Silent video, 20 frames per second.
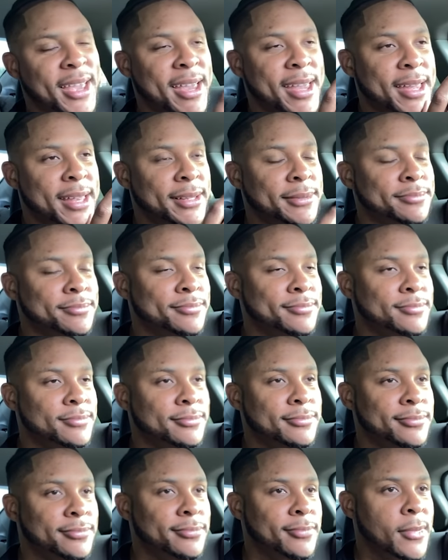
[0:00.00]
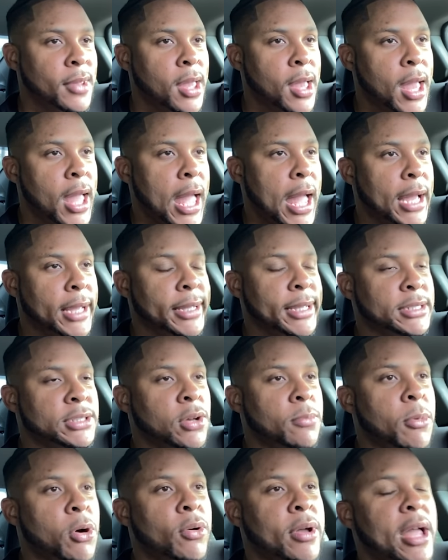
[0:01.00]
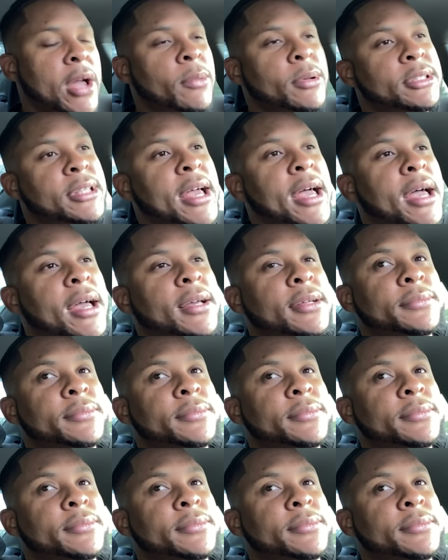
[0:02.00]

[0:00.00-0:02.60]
And I guess I'm okay with that.